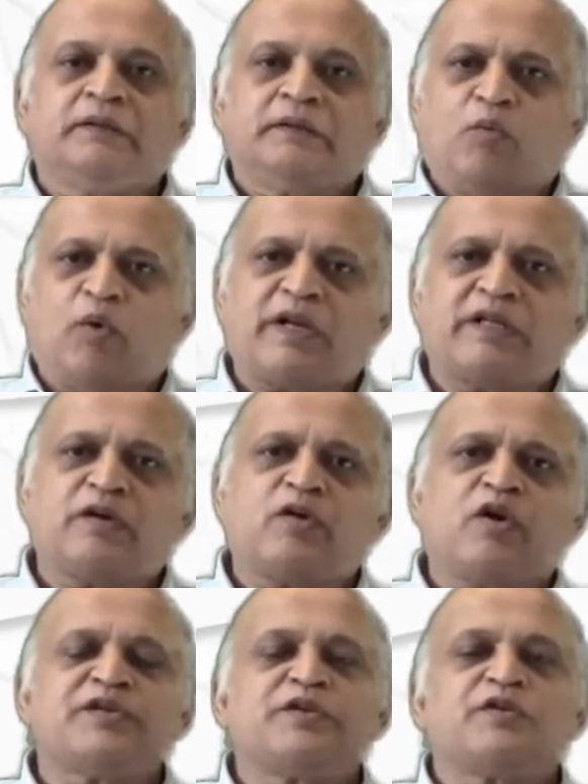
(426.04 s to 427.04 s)
What are the
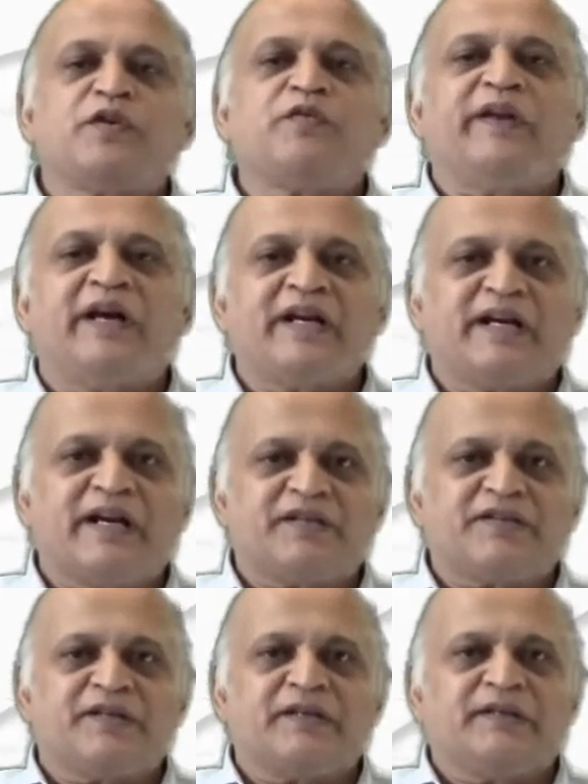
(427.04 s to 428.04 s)
causes of lung
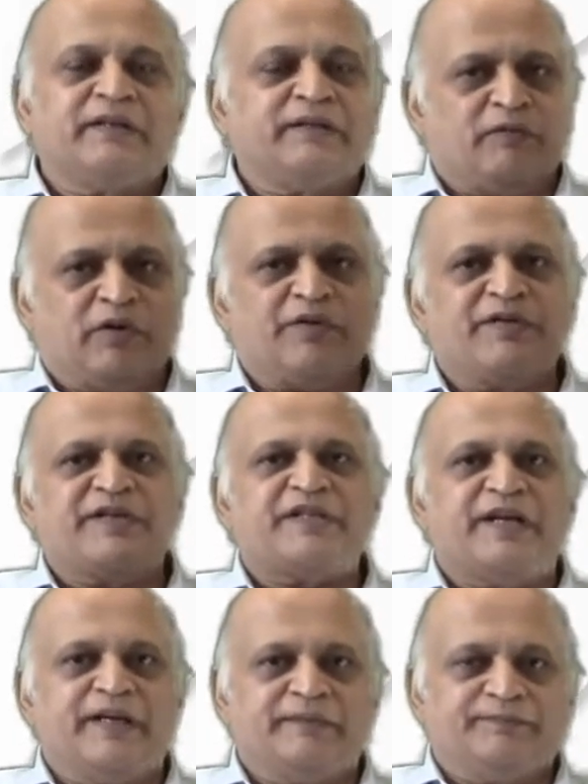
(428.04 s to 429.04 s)
cancer in what we
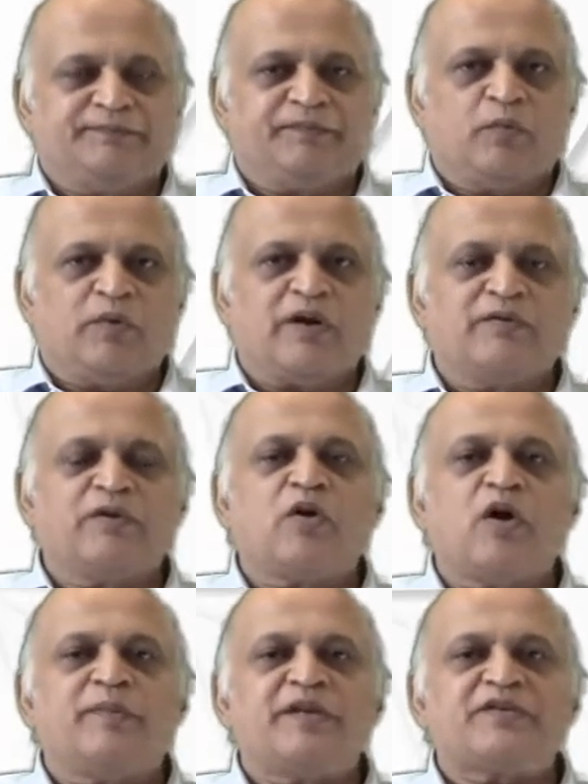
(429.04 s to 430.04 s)
say? One of the
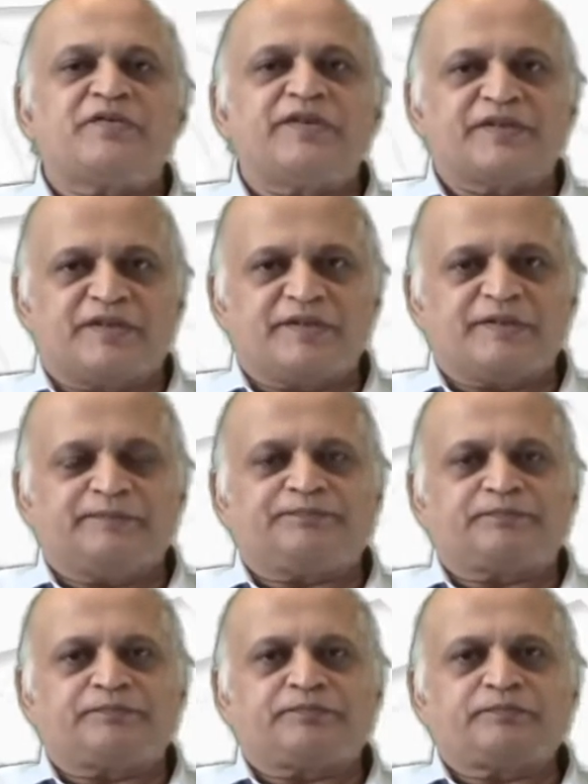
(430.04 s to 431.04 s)
commonest reasons
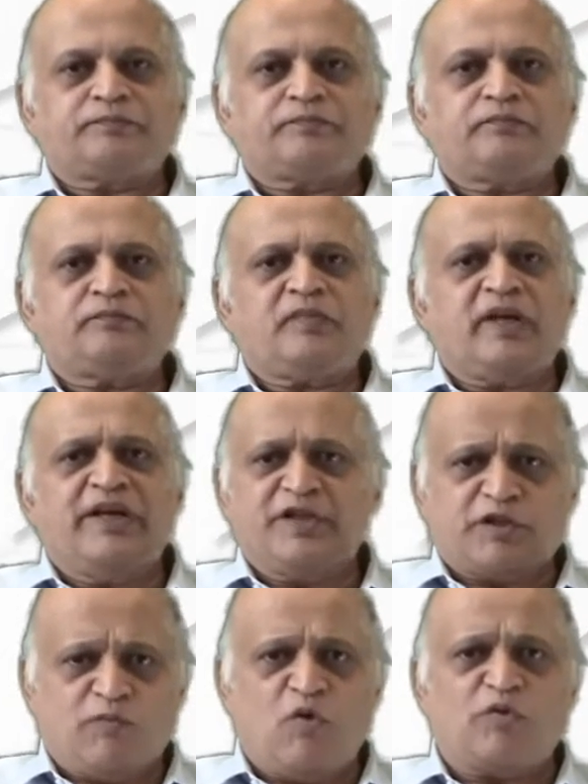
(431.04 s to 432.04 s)

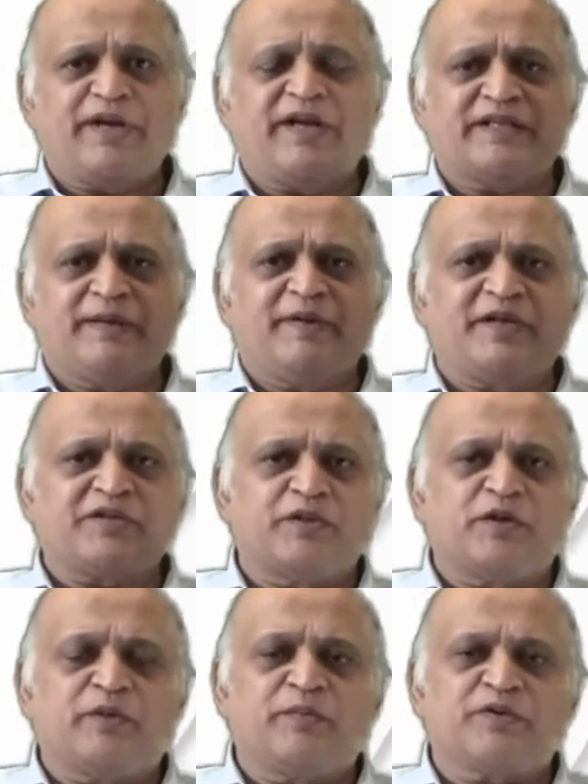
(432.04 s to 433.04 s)
is smoking, as I
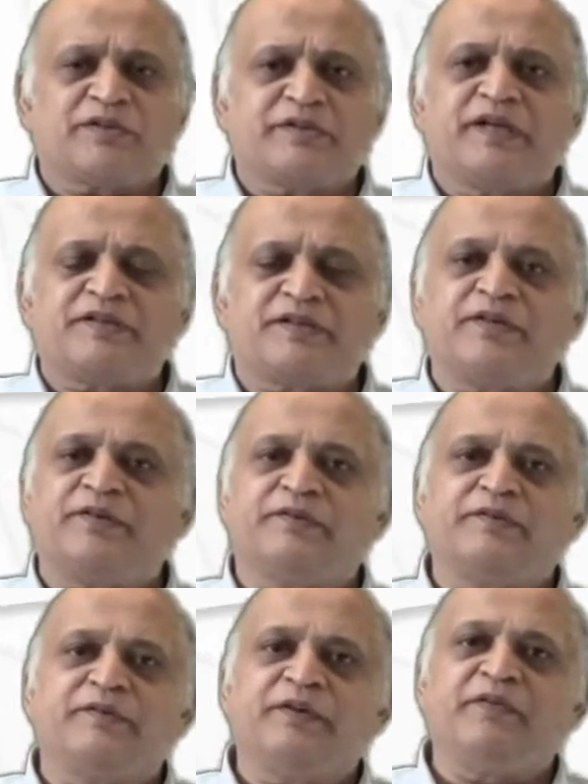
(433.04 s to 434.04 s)
mentioned, almost the history
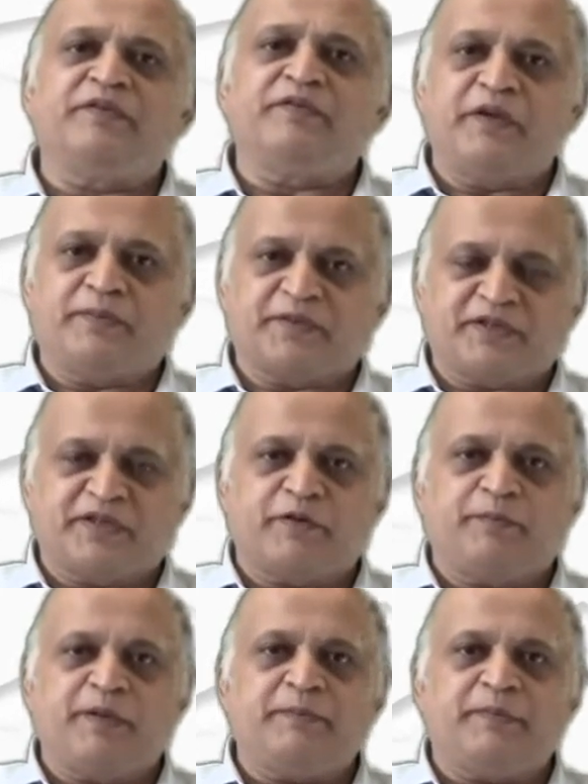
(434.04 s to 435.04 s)
of in 50%
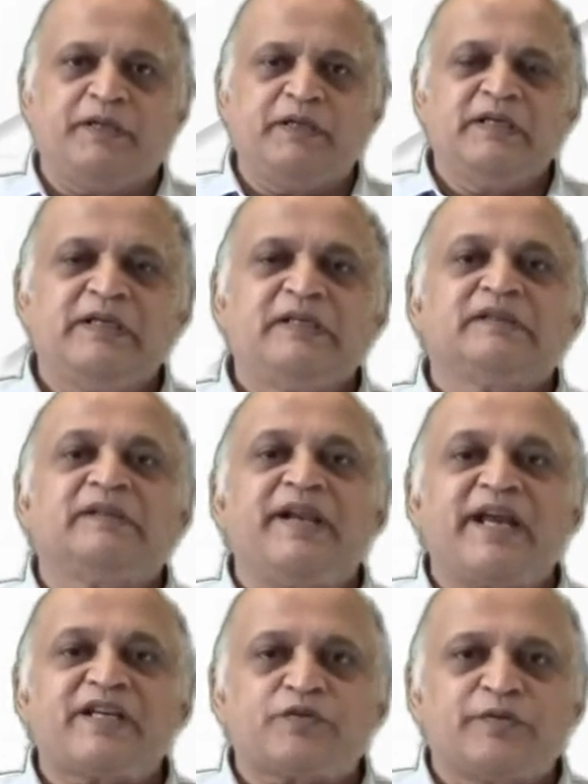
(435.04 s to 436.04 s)
of people. The
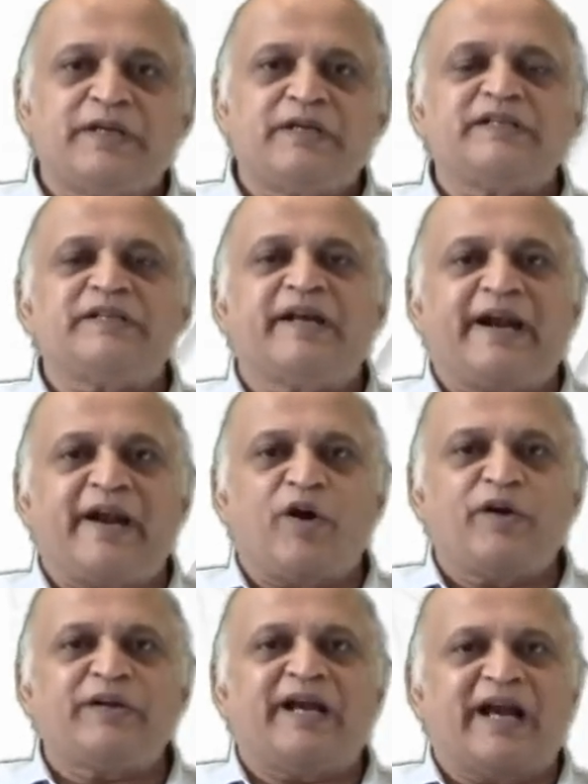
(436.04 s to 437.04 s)
next one is the
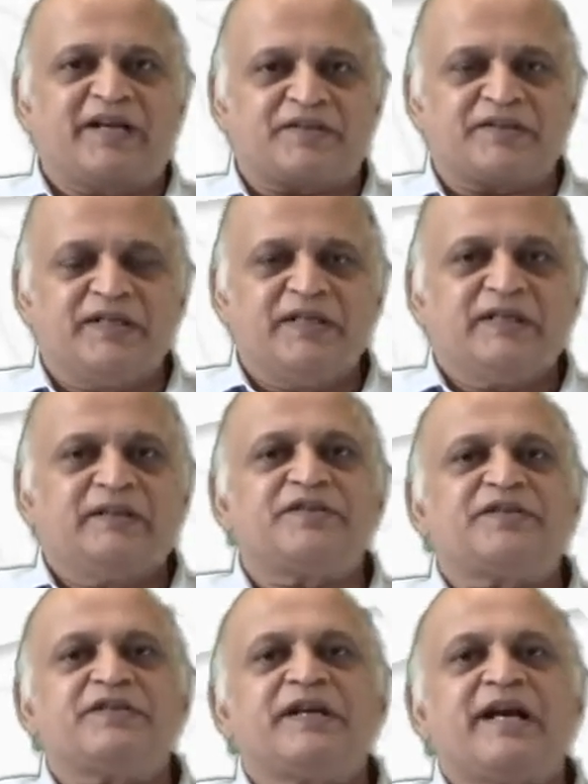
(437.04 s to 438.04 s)
radon gas.
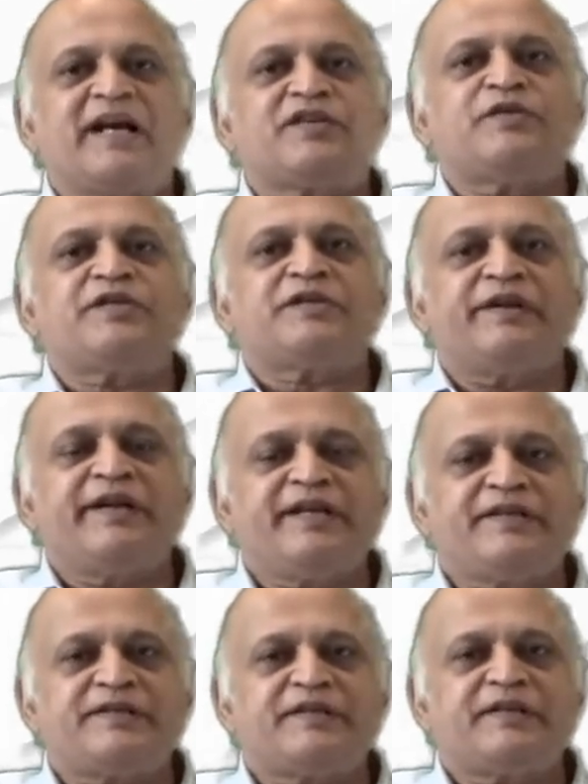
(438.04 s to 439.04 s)
This is a gas which is
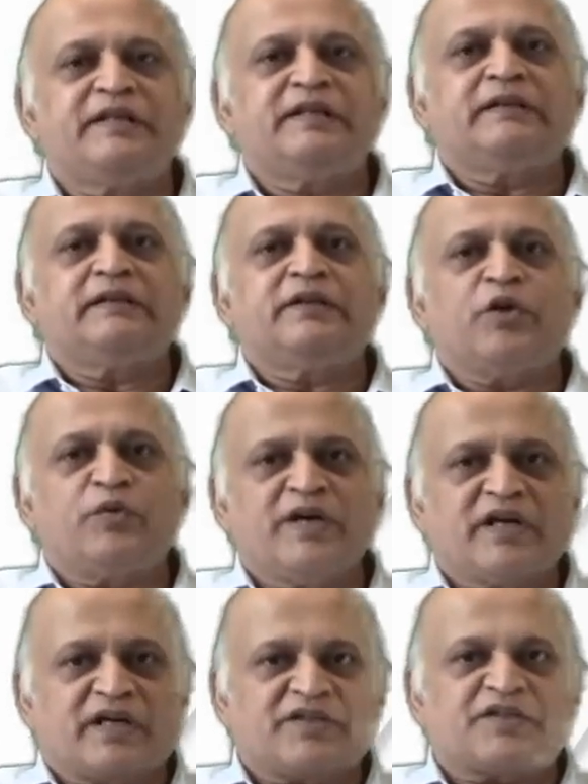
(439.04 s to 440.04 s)
released
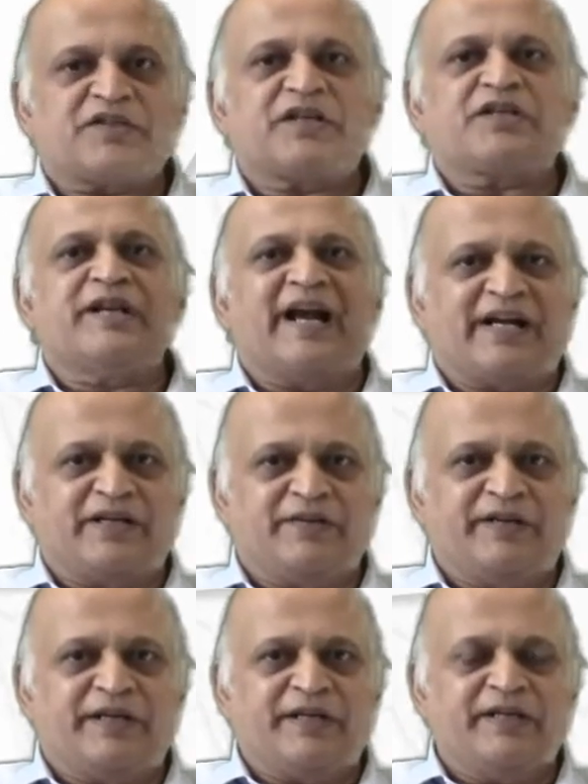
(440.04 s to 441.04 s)
during construction
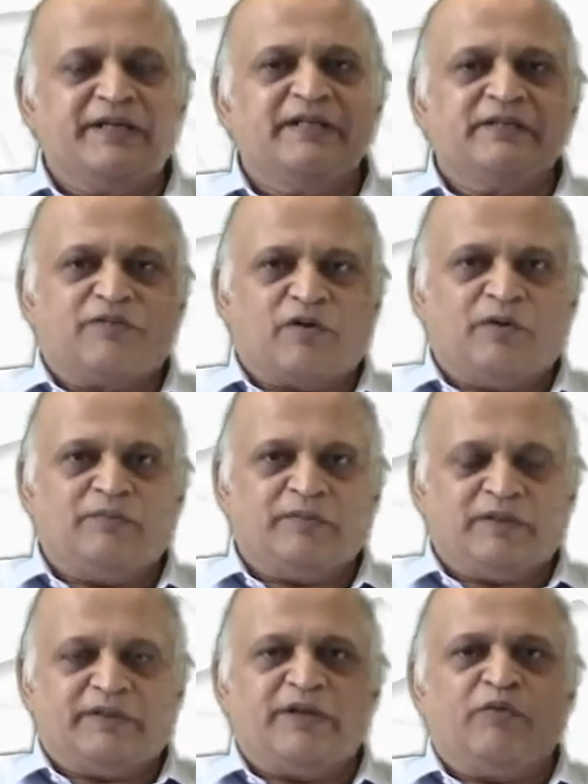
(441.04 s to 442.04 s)
activity from
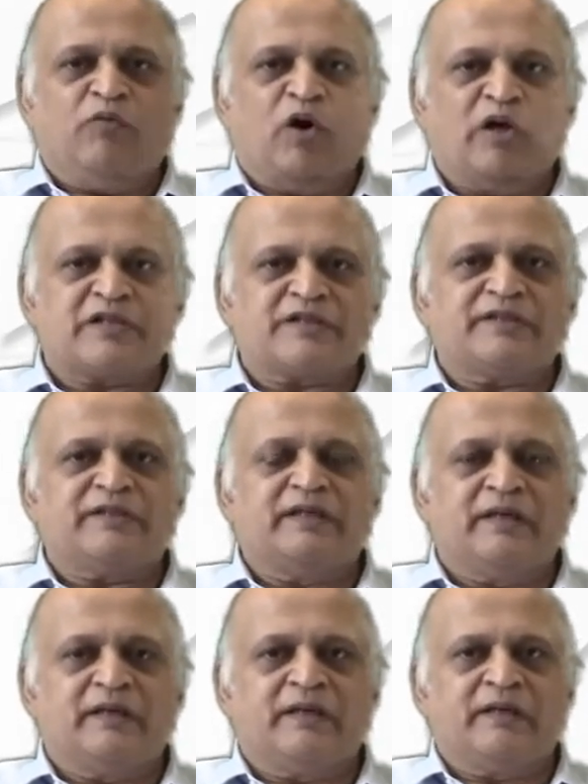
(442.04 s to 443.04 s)
the walls
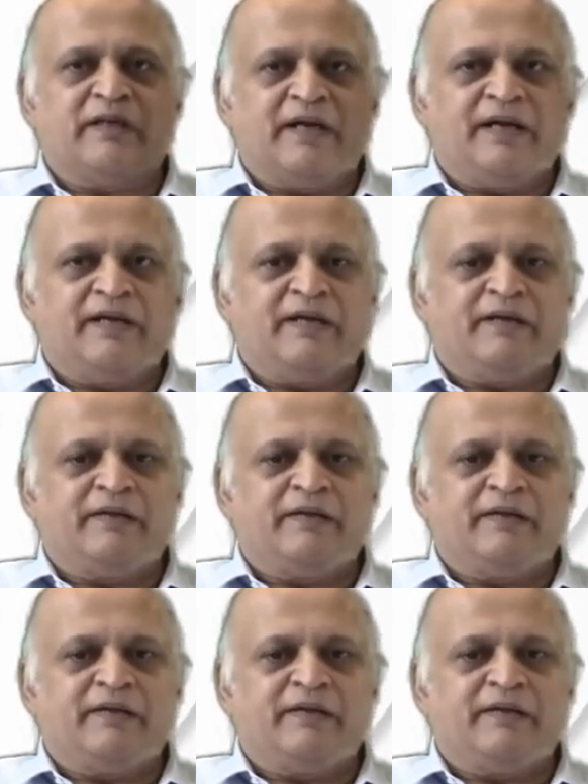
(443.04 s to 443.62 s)
and